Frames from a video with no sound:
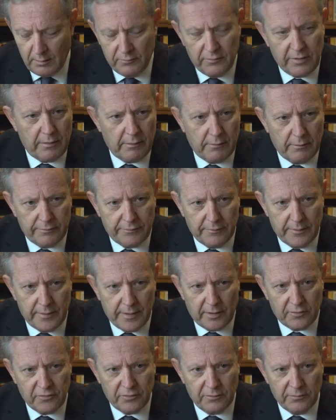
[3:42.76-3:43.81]
tariff
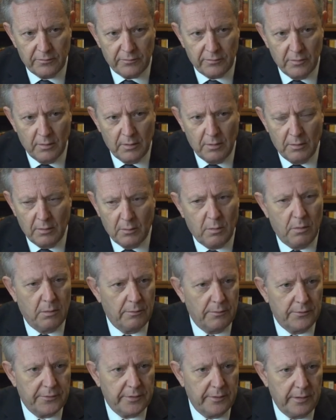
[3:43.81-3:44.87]
reductions,
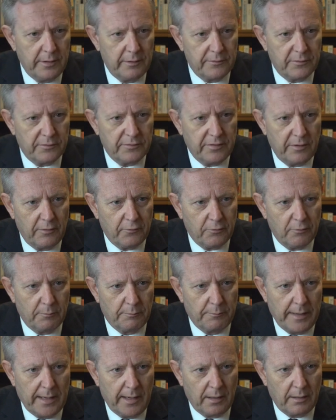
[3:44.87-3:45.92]
quarantining the central
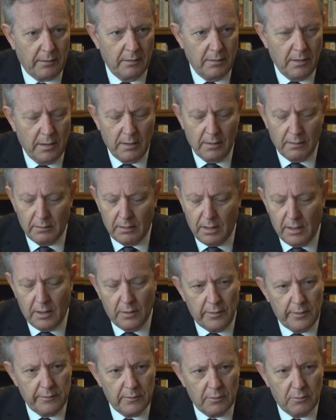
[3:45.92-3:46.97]
bank,
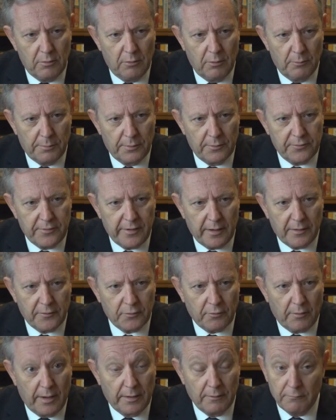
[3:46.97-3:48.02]
lowering the corporate
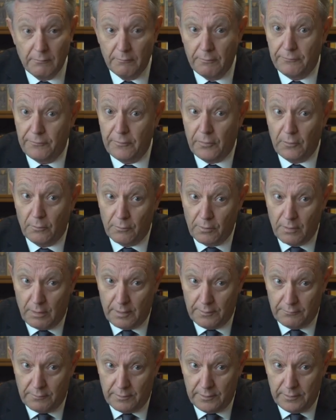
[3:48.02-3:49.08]
tax rate for the
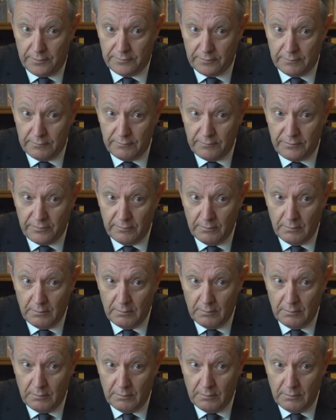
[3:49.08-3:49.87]
right reasons,